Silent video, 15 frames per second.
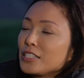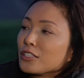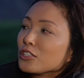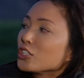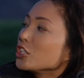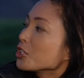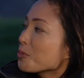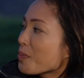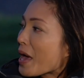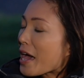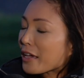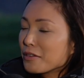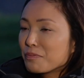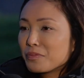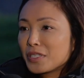To look
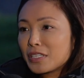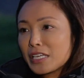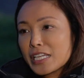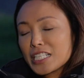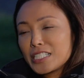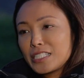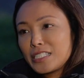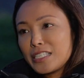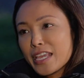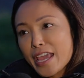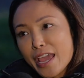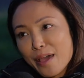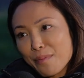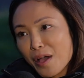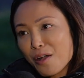back and be like,
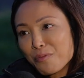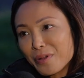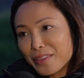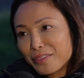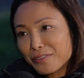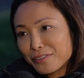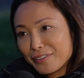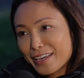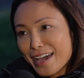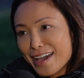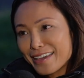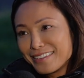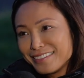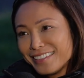damn, I went through that.